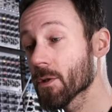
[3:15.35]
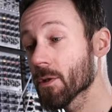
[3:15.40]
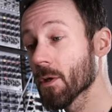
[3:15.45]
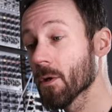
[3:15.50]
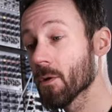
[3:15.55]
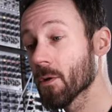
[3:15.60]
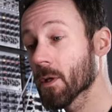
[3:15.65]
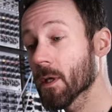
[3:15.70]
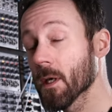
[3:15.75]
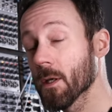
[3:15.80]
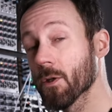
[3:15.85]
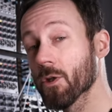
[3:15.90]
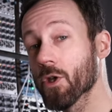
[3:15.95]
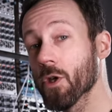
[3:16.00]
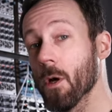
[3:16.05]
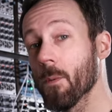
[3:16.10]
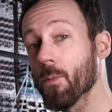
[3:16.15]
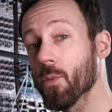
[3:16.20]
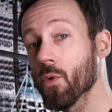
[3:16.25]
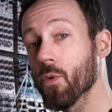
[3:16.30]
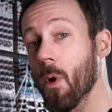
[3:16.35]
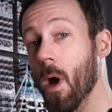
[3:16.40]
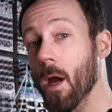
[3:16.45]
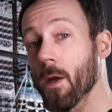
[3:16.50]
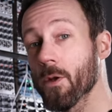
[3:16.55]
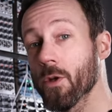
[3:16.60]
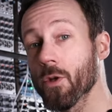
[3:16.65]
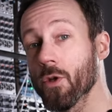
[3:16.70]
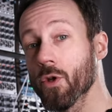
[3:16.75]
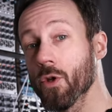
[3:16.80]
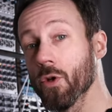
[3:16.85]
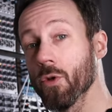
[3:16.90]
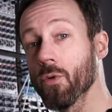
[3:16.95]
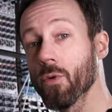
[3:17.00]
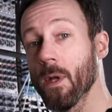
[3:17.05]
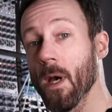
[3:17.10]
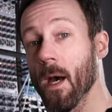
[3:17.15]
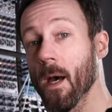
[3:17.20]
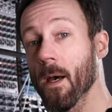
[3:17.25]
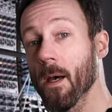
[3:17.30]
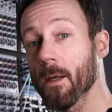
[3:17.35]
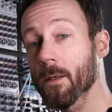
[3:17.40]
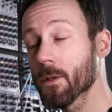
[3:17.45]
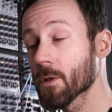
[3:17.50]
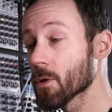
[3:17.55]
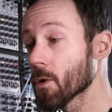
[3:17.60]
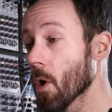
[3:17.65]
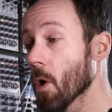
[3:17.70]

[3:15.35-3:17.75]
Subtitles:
so you can jump right to that